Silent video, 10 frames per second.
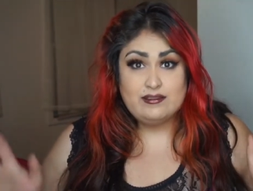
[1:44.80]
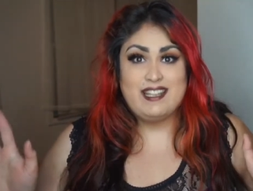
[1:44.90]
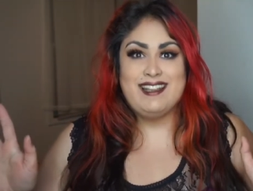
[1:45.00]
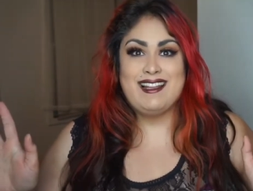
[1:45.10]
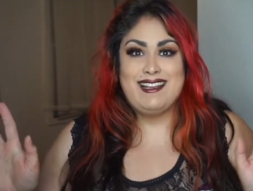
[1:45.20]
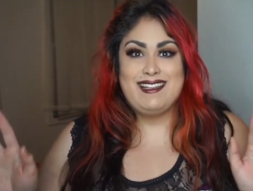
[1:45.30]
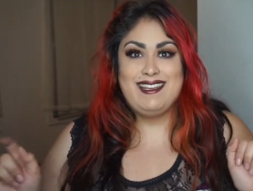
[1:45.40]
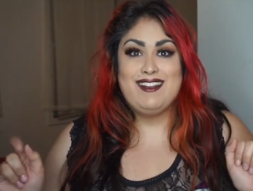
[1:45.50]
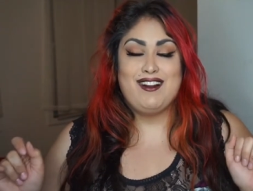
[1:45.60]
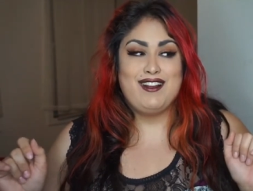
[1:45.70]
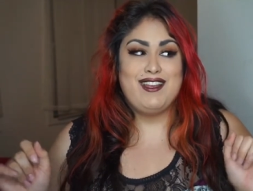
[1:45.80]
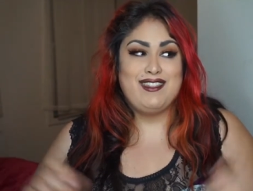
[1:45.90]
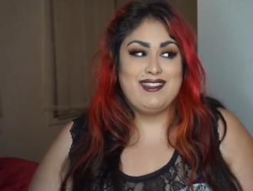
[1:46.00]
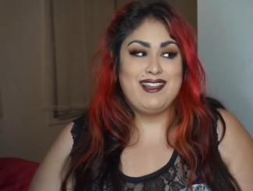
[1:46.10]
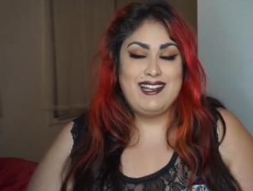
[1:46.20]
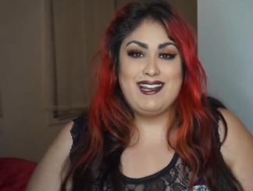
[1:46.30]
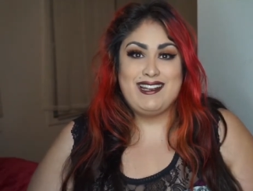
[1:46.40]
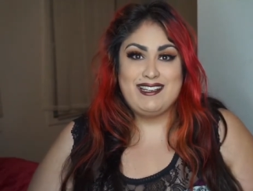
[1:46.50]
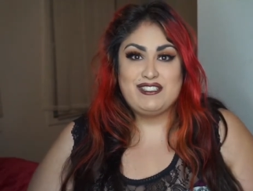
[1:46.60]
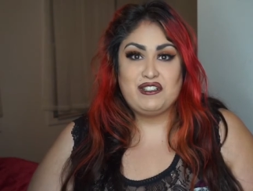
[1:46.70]
in like the uh, in the late
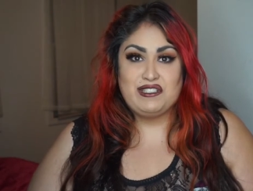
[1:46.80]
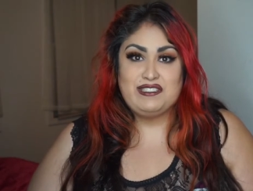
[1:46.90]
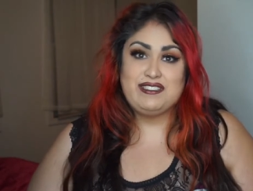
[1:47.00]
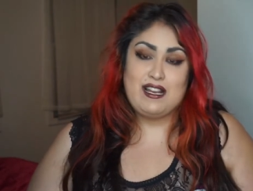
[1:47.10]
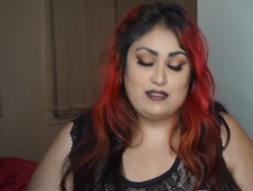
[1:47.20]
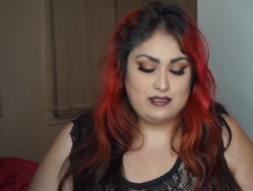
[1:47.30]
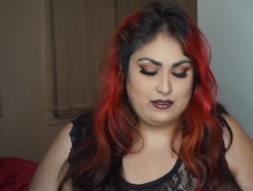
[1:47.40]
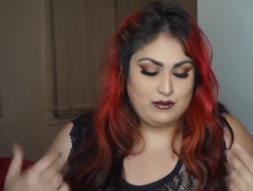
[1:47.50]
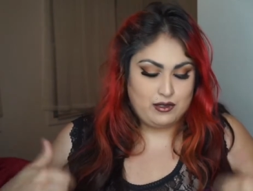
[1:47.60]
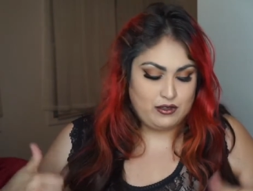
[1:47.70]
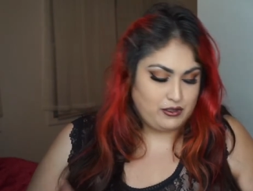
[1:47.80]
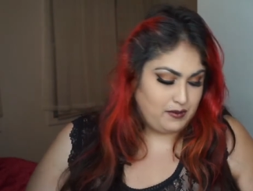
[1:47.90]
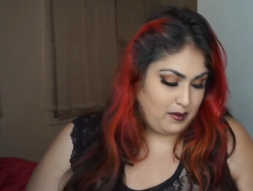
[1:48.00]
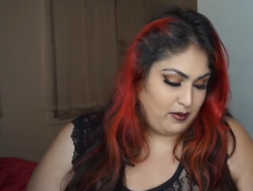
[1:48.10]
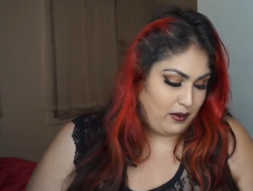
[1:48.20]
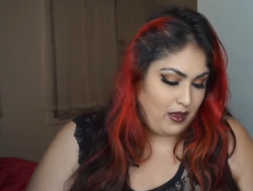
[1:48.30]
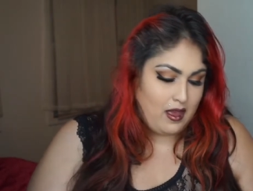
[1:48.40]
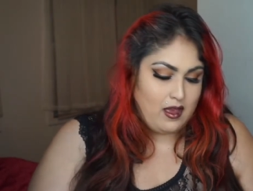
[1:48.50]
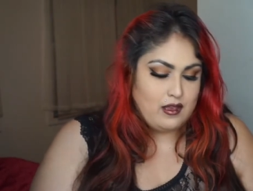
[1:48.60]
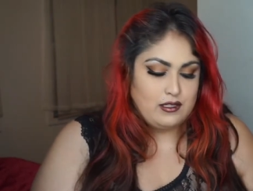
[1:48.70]
90s early 2000s i was one of those people
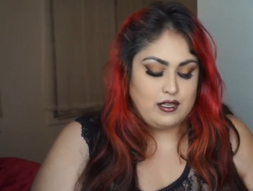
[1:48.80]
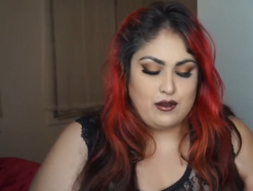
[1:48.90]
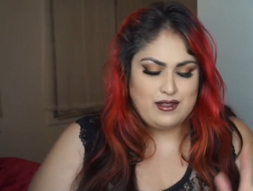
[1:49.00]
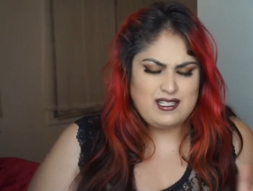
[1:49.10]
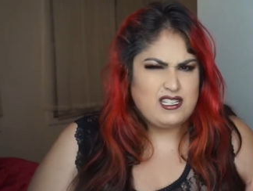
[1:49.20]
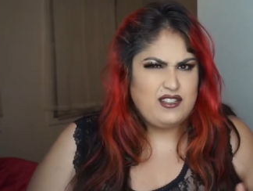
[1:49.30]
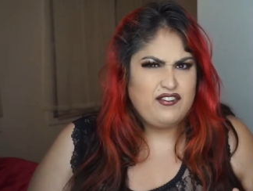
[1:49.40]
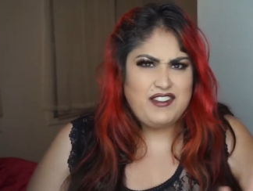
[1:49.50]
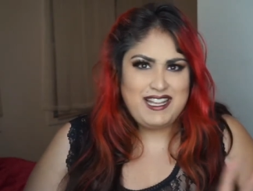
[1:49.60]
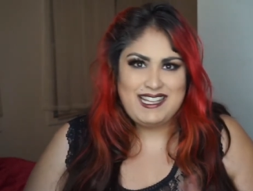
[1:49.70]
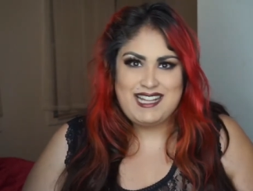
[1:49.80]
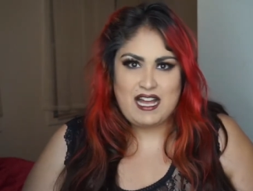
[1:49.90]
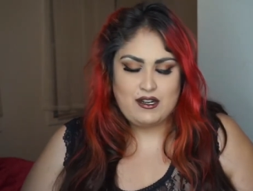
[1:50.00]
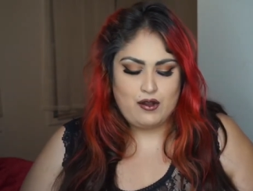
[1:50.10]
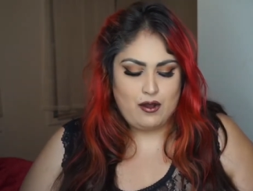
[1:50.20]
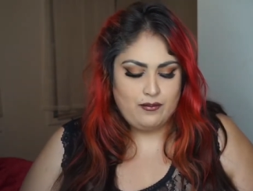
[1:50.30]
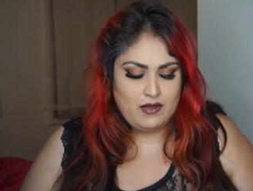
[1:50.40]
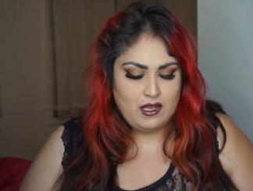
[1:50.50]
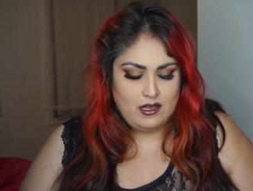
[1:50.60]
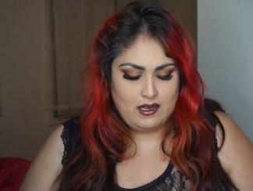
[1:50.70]
so this doesn't feel like that at all
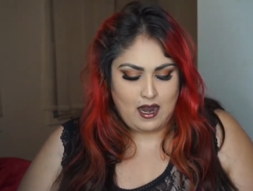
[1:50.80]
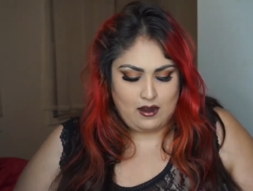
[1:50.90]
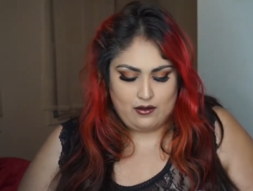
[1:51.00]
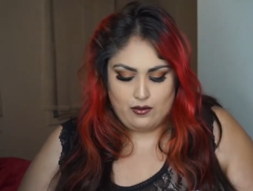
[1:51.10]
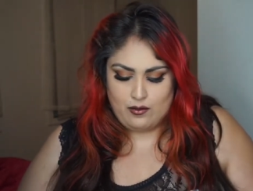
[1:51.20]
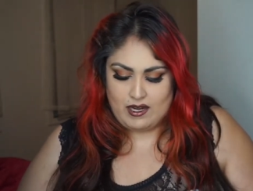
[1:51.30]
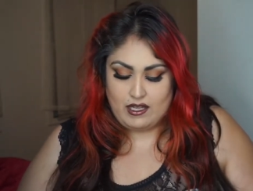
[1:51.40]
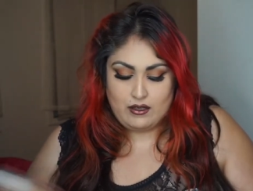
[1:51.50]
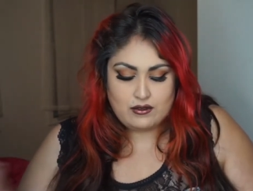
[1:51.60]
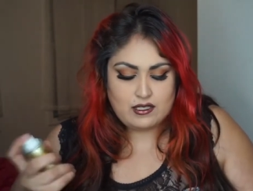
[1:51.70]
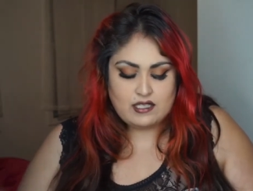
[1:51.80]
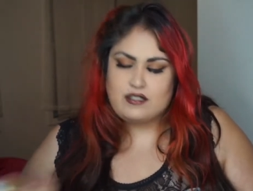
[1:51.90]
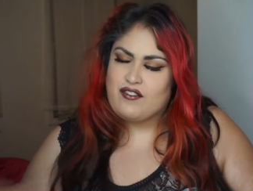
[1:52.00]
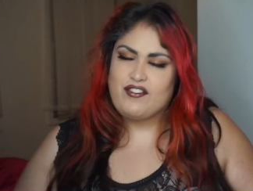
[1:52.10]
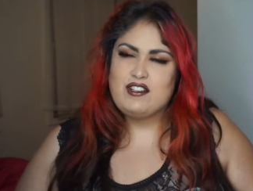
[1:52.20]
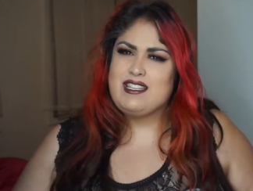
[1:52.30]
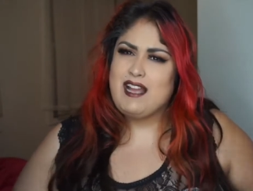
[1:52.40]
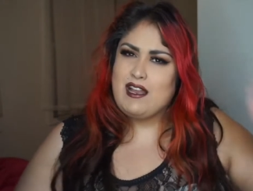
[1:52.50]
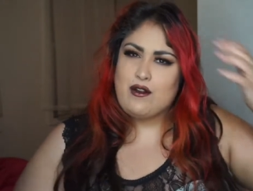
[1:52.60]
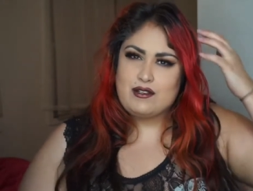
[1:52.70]
now when i use this the first thing
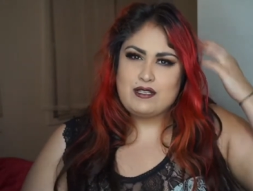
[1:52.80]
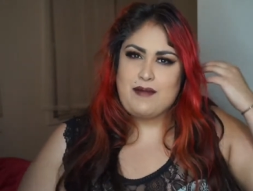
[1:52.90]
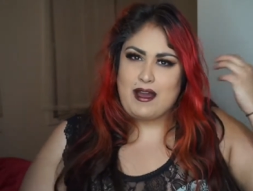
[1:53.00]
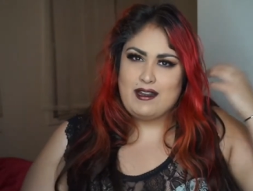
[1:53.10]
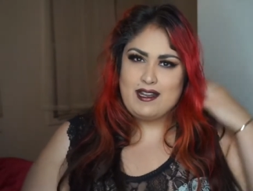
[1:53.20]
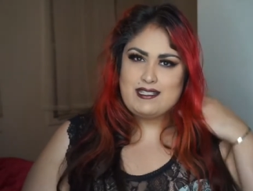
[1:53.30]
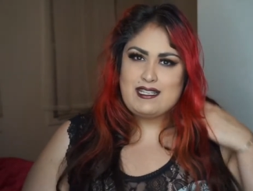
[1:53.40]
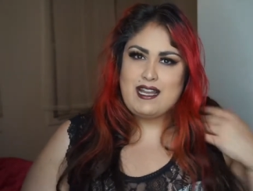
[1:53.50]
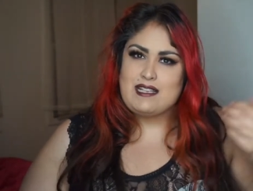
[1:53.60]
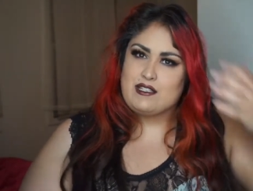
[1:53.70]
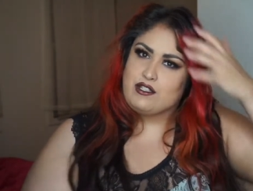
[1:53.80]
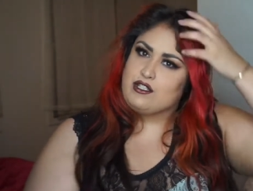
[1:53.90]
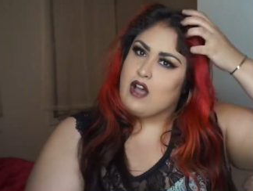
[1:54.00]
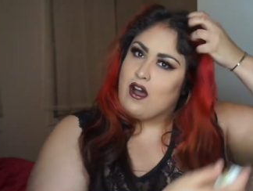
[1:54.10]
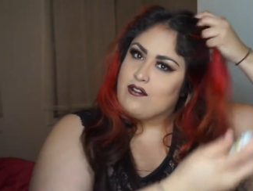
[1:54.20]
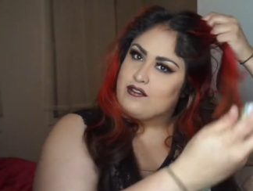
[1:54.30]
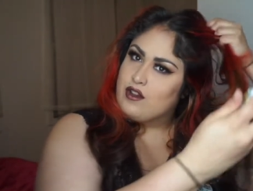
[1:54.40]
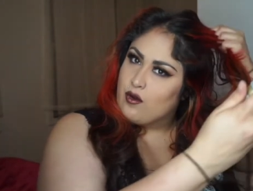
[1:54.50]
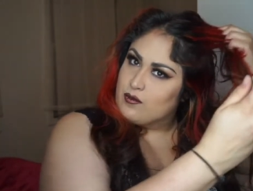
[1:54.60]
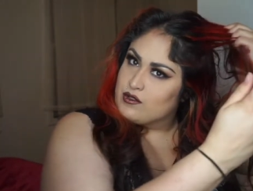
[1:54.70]
i notice about it is it has a soft
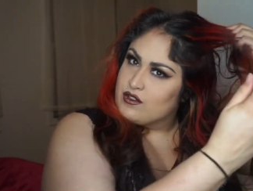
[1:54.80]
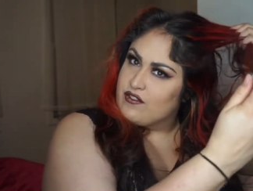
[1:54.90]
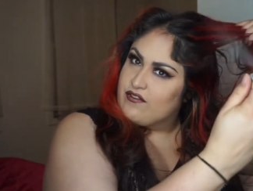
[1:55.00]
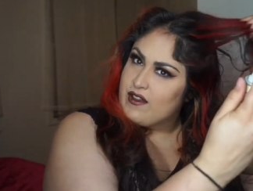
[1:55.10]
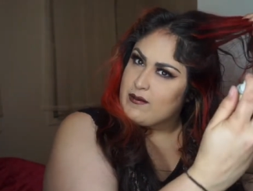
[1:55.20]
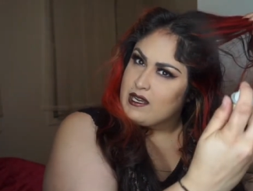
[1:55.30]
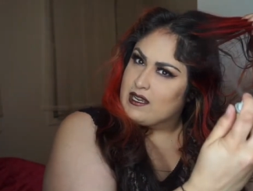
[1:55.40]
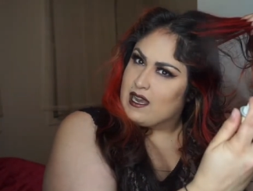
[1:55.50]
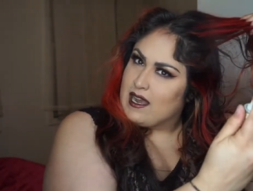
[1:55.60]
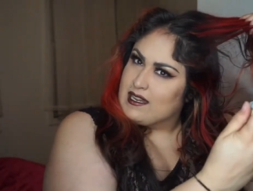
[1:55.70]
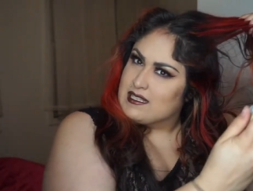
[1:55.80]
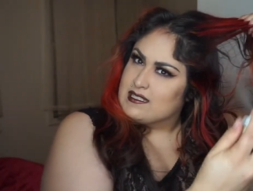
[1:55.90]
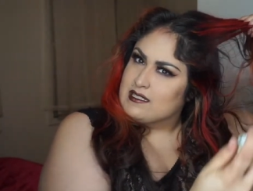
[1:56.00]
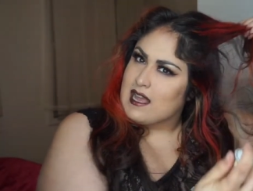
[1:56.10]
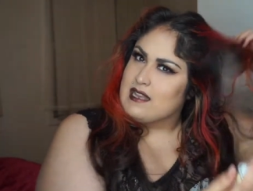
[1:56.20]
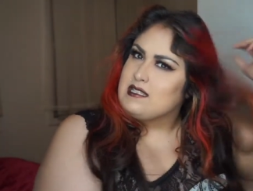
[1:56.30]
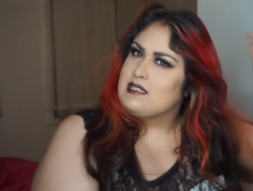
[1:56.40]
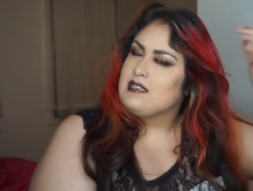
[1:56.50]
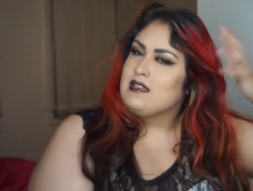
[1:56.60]
almost feminine kind of scent